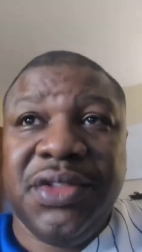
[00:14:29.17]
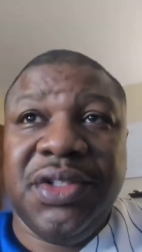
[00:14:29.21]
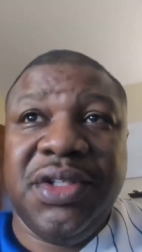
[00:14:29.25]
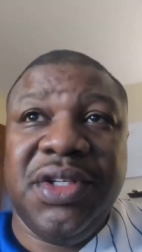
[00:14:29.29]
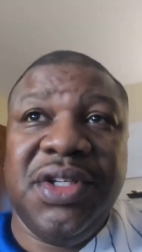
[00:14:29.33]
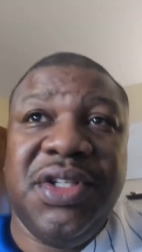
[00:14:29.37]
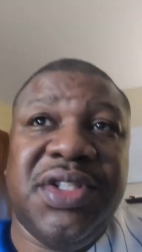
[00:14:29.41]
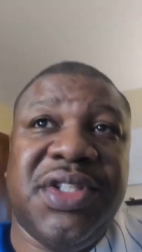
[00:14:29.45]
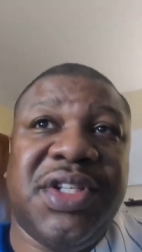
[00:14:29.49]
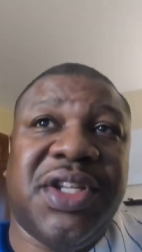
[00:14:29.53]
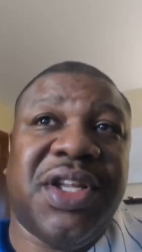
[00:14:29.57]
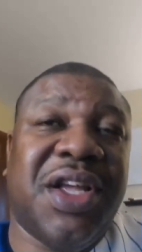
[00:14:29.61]

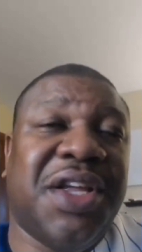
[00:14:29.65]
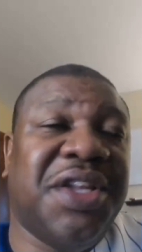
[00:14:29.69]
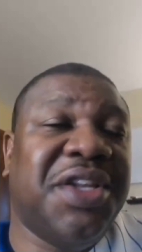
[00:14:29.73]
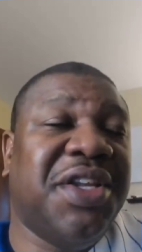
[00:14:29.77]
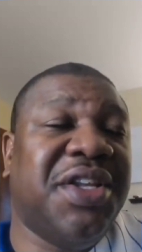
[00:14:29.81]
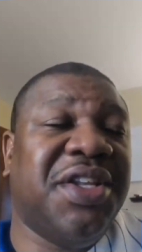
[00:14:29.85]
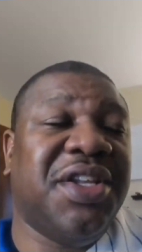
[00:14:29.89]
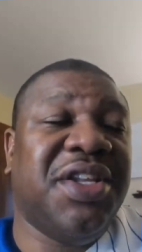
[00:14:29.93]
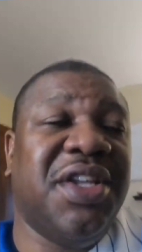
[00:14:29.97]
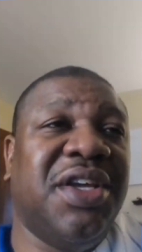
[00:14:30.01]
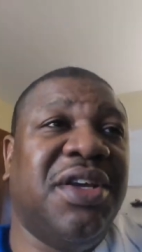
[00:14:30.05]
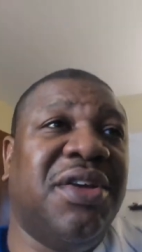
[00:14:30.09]
He signed
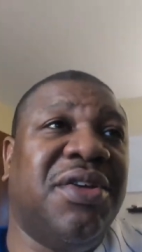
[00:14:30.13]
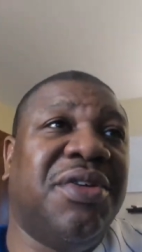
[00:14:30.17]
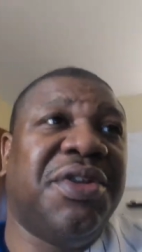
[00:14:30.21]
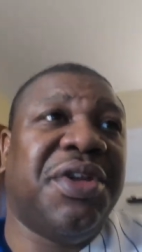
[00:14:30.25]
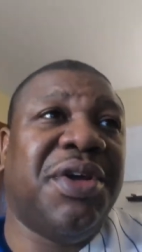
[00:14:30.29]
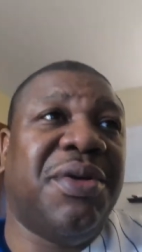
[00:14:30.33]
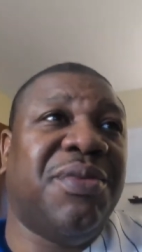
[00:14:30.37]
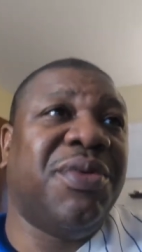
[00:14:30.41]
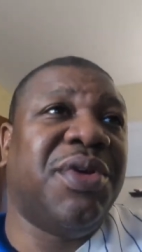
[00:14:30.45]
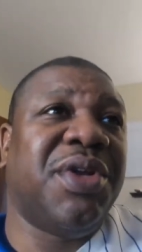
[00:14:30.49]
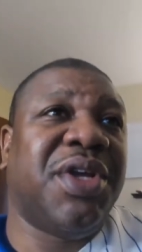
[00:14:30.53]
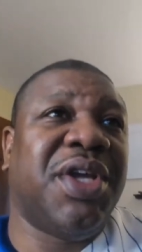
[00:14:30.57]
a deal
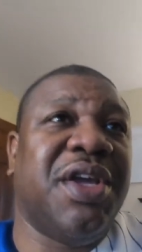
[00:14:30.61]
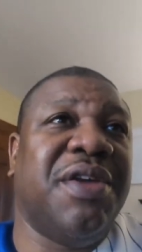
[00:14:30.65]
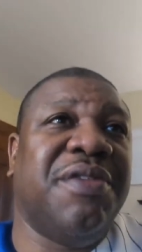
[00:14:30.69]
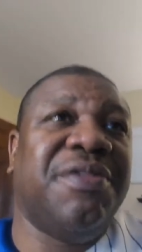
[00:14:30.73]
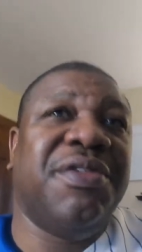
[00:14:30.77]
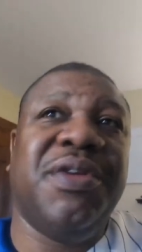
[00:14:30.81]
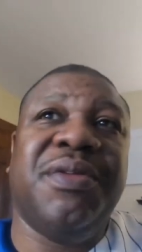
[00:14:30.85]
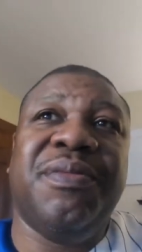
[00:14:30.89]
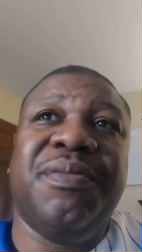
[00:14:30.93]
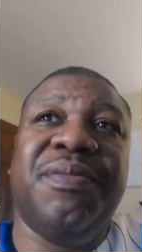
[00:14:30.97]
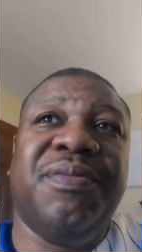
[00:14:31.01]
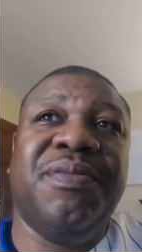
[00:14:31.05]
that would give
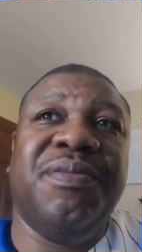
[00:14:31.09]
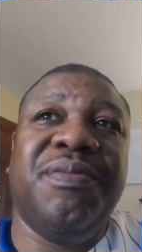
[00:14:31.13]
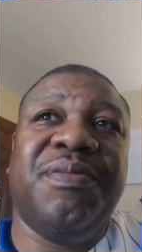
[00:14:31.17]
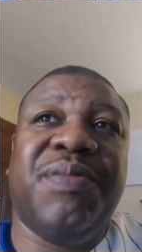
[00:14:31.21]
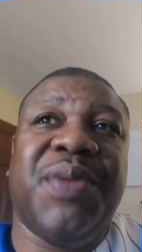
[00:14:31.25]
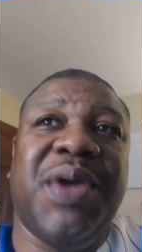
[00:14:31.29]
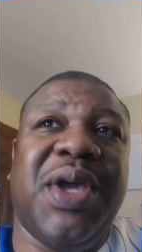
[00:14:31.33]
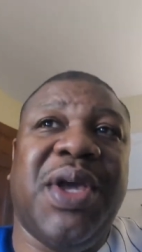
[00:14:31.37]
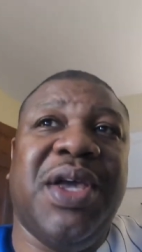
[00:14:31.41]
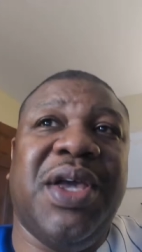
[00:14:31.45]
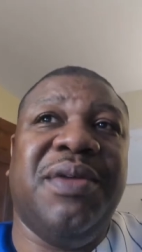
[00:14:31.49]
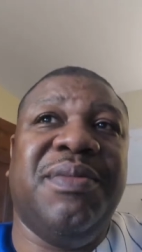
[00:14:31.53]
him
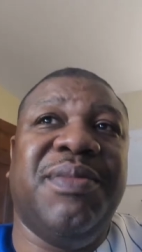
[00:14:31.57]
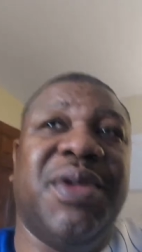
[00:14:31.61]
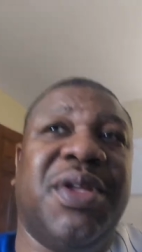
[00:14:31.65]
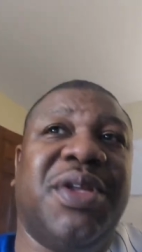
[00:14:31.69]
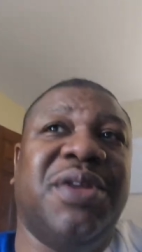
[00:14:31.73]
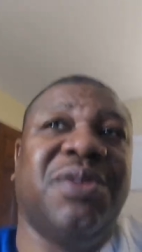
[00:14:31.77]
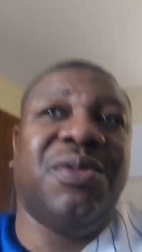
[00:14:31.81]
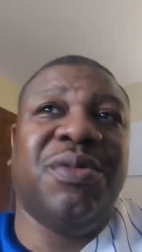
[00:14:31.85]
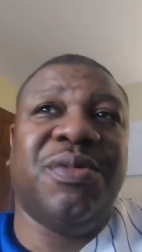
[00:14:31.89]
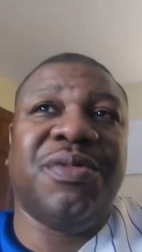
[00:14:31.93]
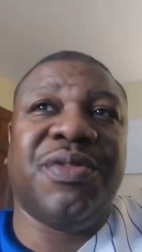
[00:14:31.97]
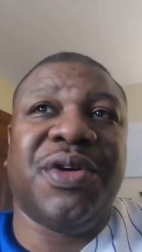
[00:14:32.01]

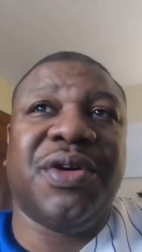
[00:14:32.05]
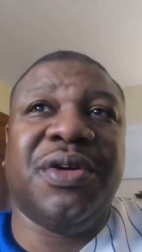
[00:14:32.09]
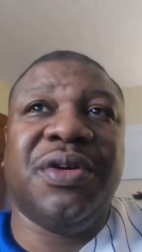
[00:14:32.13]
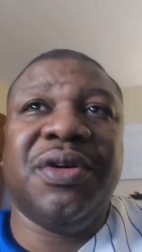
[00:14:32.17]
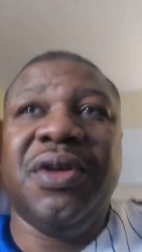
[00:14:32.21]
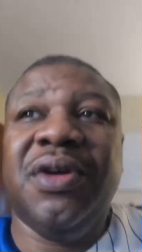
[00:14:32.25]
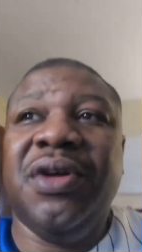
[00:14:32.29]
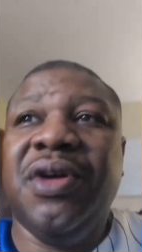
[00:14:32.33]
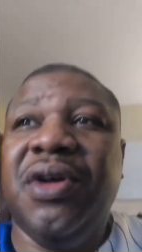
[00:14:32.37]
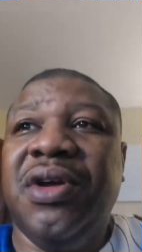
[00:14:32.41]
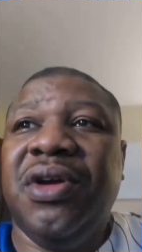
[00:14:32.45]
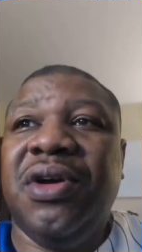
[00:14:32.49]
payment over
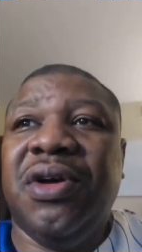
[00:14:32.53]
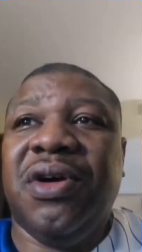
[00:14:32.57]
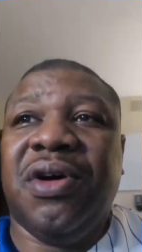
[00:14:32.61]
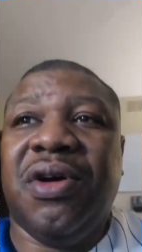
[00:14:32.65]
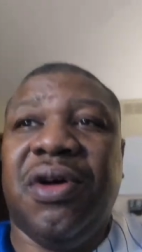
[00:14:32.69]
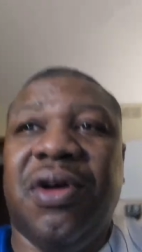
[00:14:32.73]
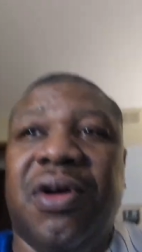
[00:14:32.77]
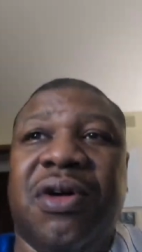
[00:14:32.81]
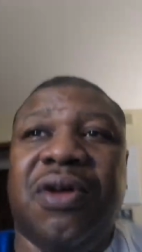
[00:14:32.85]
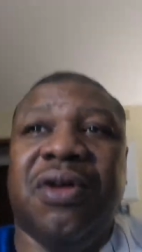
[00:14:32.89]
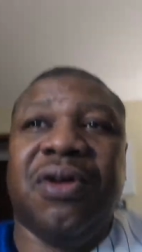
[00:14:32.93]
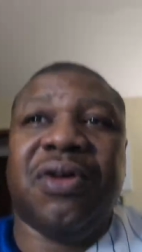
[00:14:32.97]

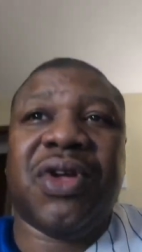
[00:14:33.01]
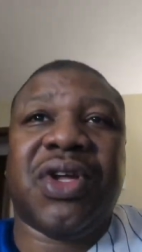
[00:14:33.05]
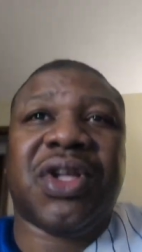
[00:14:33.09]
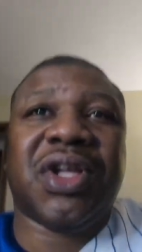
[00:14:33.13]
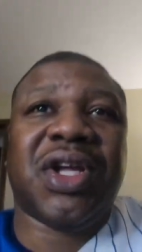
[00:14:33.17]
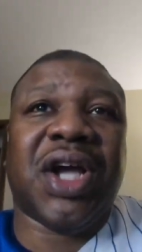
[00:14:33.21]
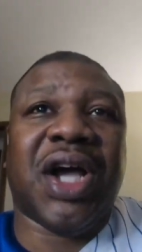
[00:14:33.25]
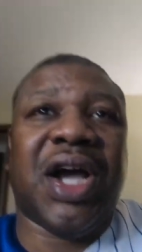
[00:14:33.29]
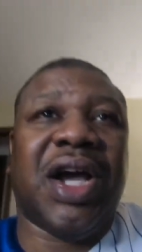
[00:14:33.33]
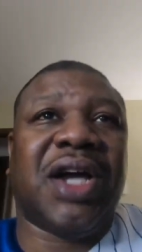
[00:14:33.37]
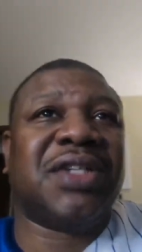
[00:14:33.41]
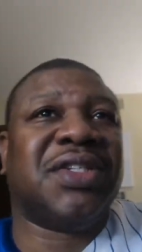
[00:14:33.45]
all
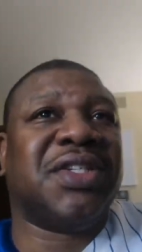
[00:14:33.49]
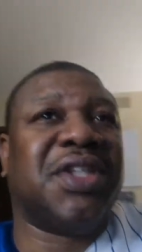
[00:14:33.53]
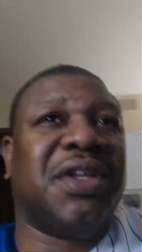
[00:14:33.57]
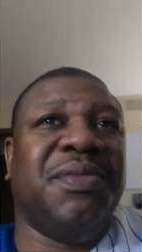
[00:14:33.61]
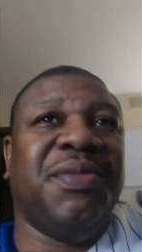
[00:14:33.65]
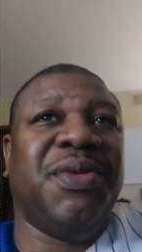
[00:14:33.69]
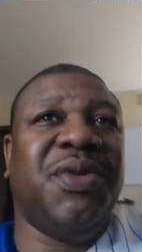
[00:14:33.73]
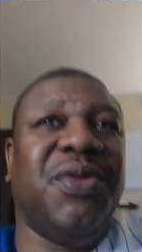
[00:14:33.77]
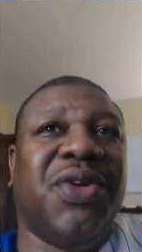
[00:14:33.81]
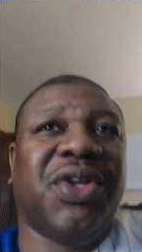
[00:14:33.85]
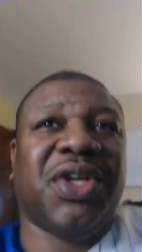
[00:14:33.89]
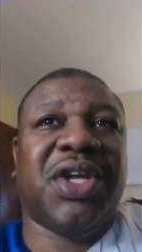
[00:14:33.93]
Cox
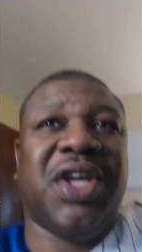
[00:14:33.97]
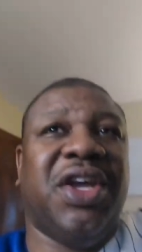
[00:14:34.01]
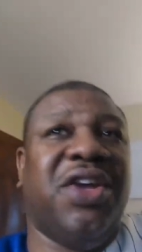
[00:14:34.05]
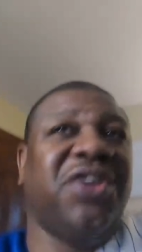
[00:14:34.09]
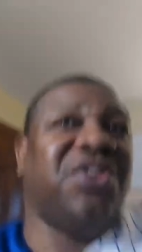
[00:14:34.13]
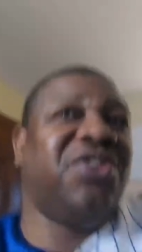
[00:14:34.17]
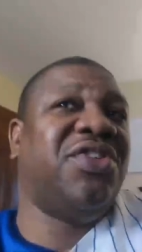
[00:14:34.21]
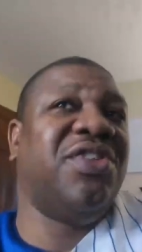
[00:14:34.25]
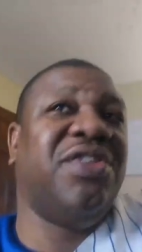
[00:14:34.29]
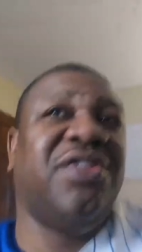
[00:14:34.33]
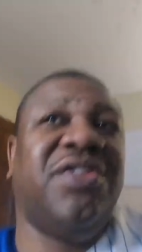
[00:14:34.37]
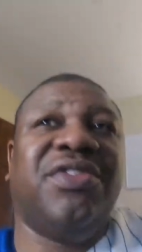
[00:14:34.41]

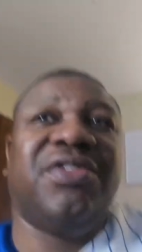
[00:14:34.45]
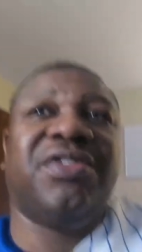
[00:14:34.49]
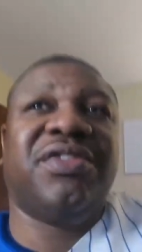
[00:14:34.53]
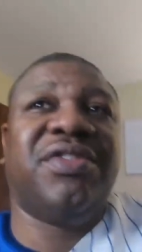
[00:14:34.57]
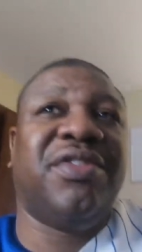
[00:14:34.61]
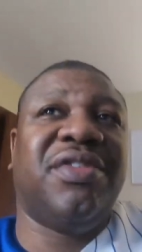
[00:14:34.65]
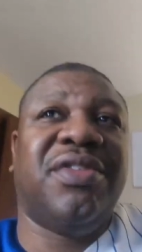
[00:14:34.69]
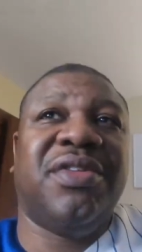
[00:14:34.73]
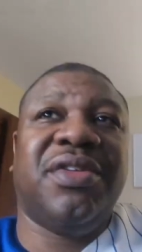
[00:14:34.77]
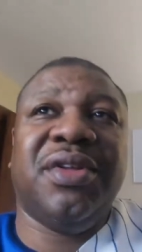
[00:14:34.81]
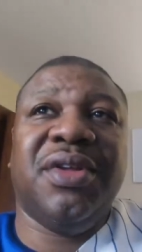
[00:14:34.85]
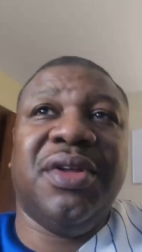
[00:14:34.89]
communications.
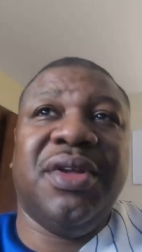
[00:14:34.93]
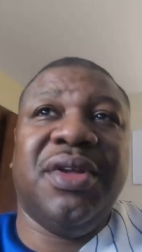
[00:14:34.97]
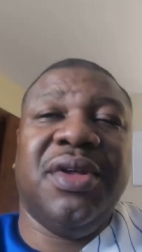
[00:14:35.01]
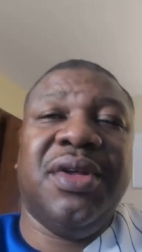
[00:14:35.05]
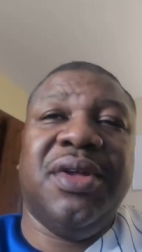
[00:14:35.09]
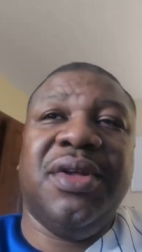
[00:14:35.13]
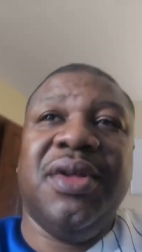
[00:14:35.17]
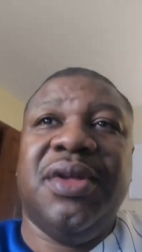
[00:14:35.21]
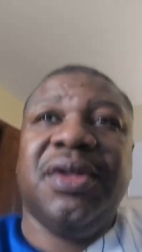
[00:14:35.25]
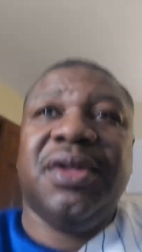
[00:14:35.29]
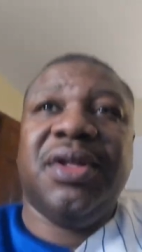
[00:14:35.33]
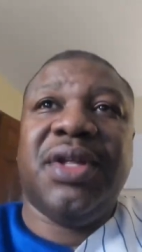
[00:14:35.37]

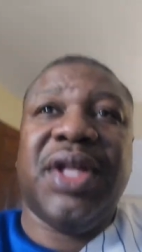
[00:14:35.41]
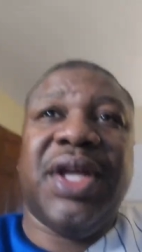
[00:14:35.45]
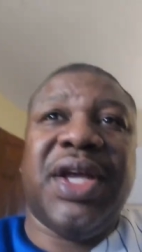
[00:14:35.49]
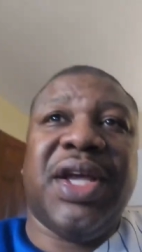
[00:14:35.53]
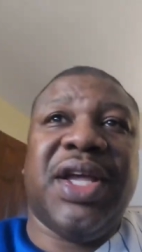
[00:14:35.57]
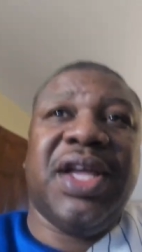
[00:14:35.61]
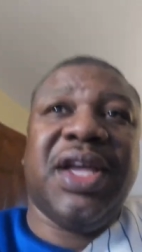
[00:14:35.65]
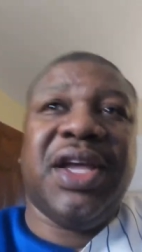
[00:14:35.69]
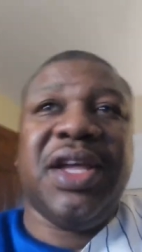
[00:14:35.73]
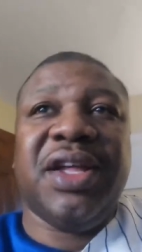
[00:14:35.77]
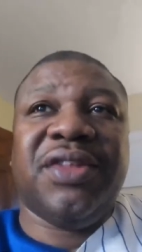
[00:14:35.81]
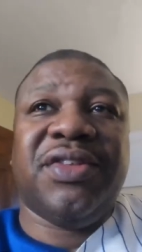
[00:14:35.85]

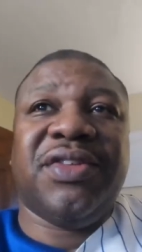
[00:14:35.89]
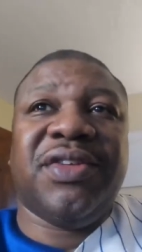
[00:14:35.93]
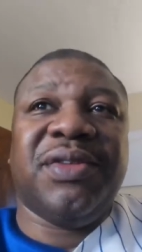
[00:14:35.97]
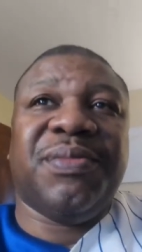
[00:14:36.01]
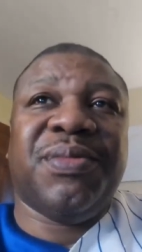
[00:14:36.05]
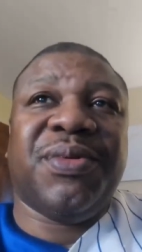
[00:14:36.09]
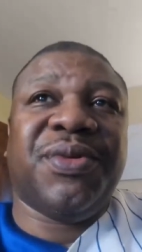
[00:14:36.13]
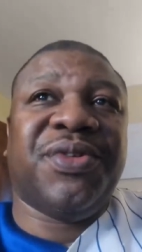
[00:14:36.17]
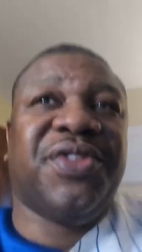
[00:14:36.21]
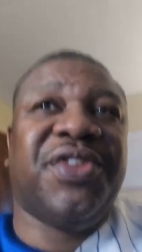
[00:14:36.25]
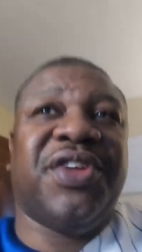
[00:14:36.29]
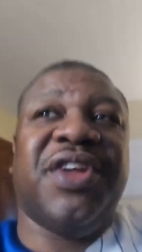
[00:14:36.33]
Like he gets a
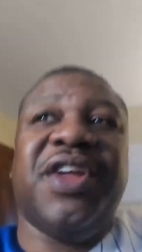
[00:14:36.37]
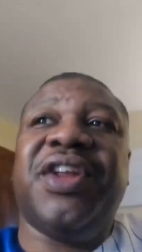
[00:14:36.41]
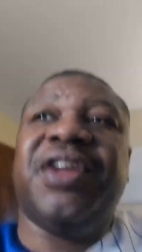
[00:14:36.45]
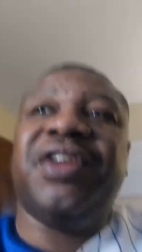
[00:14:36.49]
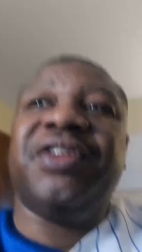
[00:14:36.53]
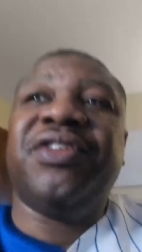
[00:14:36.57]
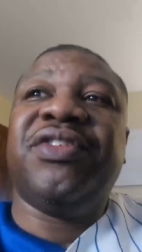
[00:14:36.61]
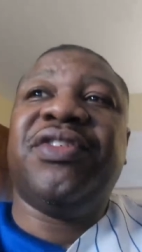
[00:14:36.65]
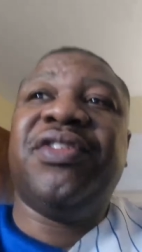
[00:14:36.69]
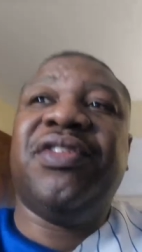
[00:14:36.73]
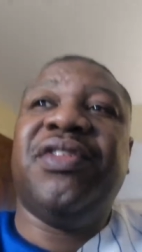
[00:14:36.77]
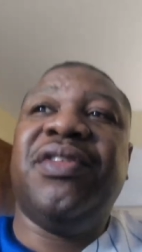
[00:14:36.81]

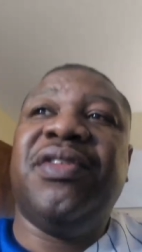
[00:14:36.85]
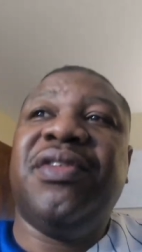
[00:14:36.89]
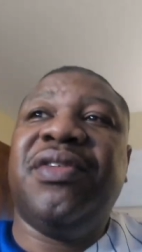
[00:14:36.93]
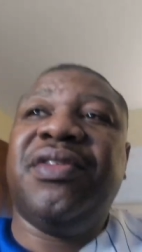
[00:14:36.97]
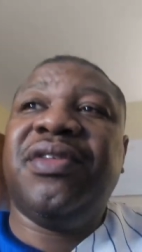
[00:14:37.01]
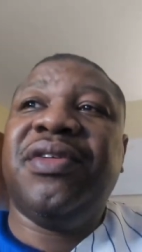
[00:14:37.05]
percentage.